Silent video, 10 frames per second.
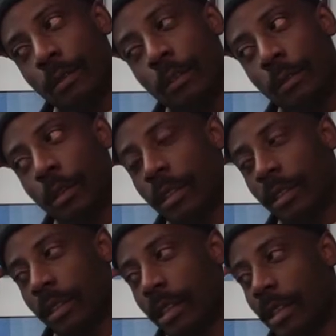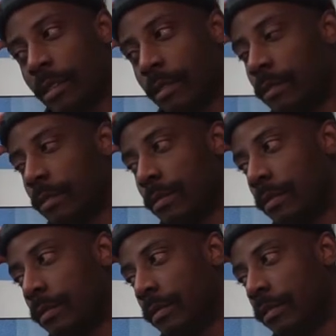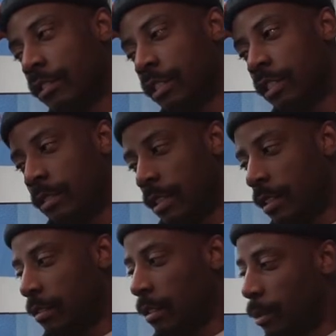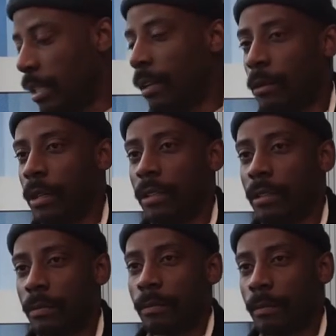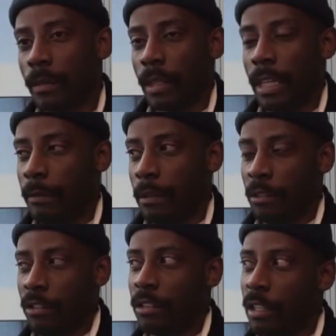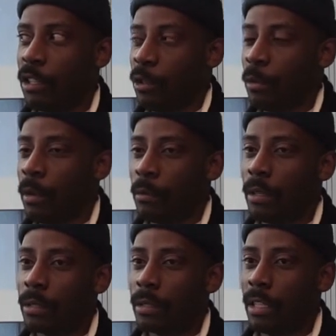You've got to kind of just consistently put out work, even if it's just like your own work.